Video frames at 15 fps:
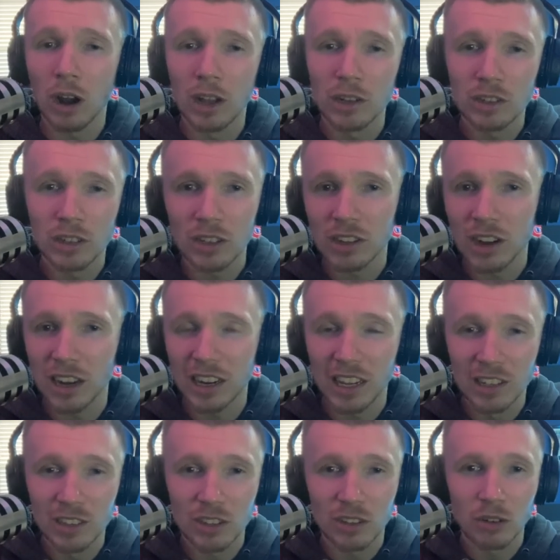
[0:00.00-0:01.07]
on TikTok,
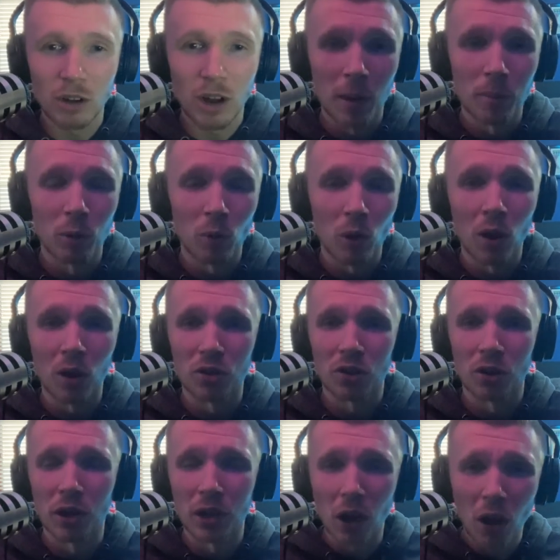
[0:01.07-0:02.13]
Instagram, and we're
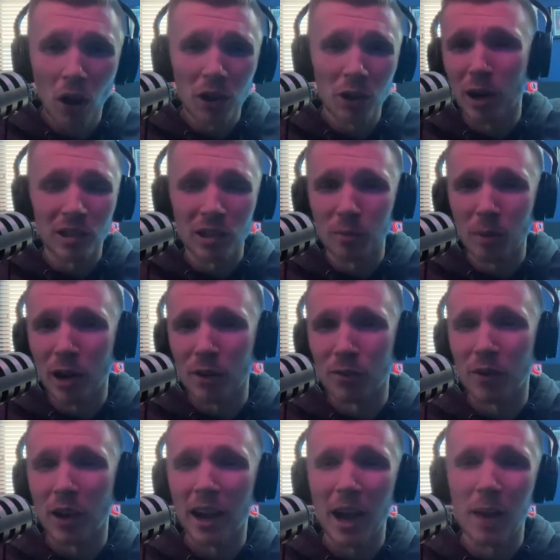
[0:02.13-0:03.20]
also on audio on
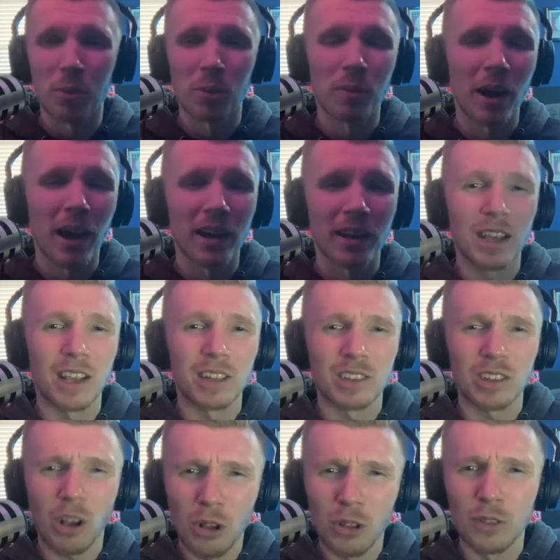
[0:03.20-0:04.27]
Spotify, Apple
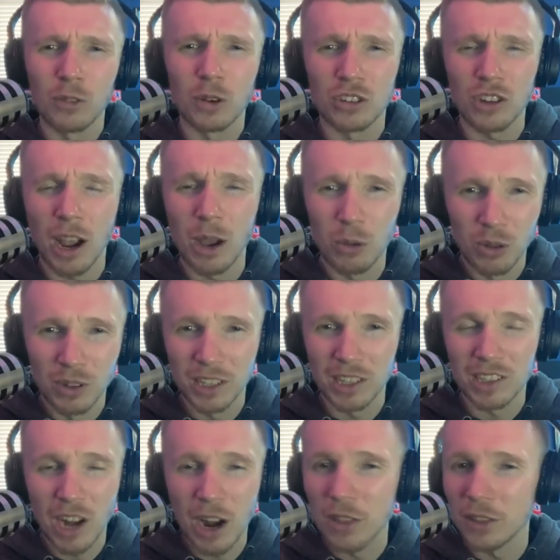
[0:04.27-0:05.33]
Podcasts, all of which I will
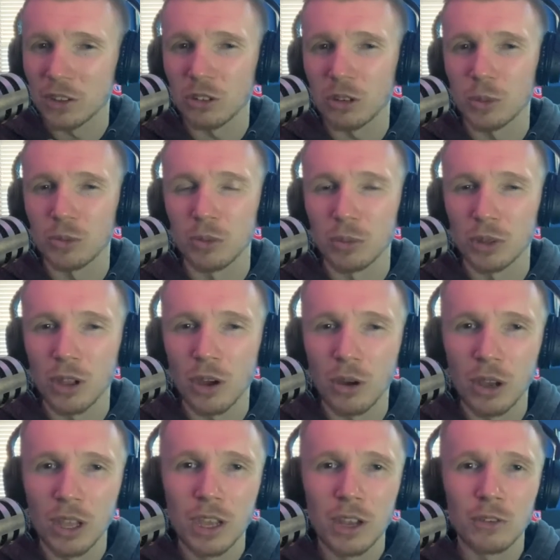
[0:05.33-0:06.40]
link down in the description
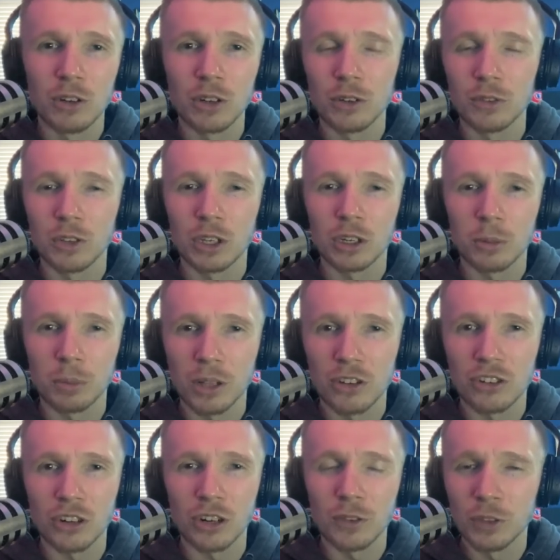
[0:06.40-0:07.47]
below. For you to view at your
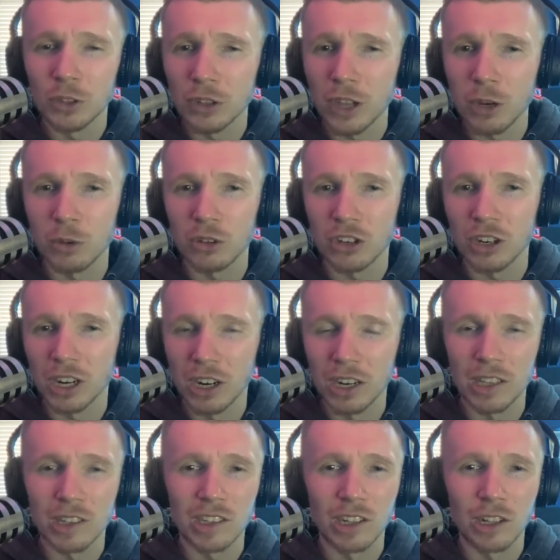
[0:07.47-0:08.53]
pleasure. If you like what you're
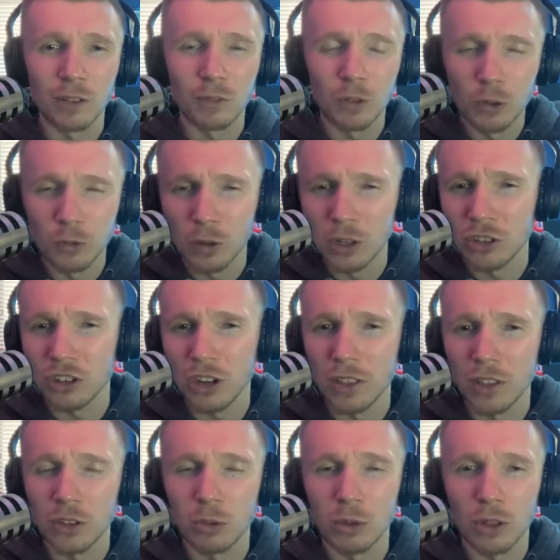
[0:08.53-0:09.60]
hearing and seeing, feel free to share
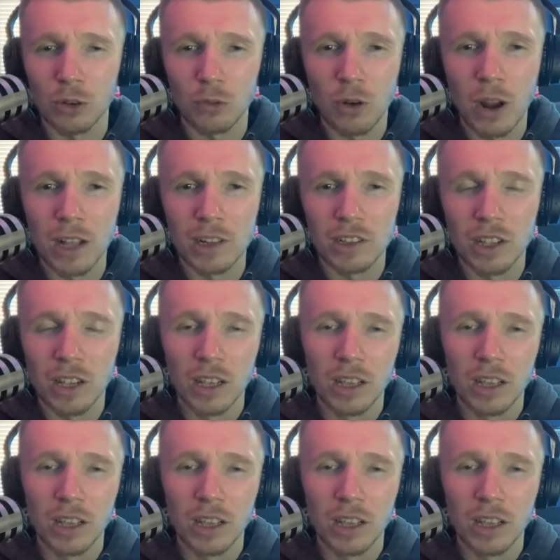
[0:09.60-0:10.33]
this with your friends